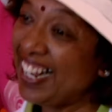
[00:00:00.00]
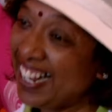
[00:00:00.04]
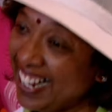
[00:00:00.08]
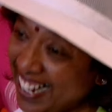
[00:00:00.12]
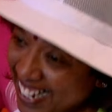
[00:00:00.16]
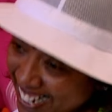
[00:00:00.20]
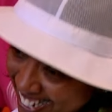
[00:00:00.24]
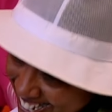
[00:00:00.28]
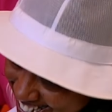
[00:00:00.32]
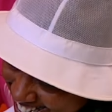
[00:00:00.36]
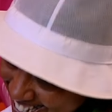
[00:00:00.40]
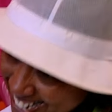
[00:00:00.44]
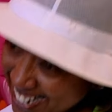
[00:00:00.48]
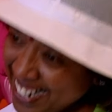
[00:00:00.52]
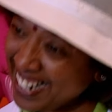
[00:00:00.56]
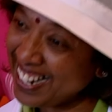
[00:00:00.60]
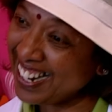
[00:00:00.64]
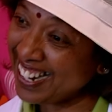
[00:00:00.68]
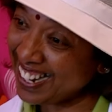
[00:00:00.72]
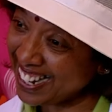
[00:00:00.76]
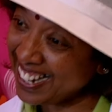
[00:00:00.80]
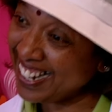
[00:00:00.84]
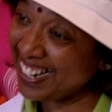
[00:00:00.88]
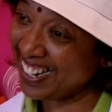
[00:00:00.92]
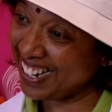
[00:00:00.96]
Uh, thank you for a
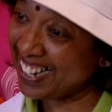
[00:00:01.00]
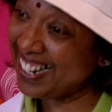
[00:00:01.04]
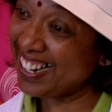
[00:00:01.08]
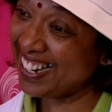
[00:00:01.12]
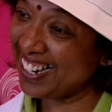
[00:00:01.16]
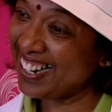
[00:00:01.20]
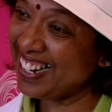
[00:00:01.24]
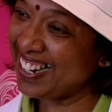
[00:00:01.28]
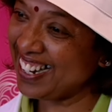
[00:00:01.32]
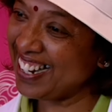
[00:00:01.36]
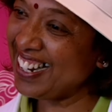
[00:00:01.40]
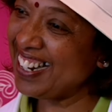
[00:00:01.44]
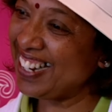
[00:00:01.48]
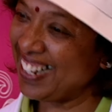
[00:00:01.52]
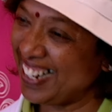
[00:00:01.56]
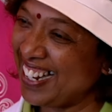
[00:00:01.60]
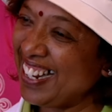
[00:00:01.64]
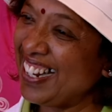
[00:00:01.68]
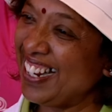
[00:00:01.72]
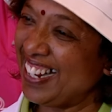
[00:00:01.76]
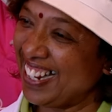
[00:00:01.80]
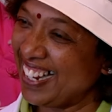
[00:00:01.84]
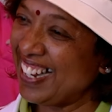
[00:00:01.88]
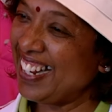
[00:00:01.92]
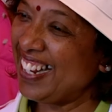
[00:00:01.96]
delicious,
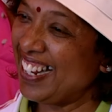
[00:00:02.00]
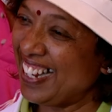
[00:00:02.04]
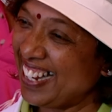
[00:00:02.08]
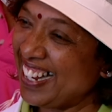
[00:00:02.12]
delicious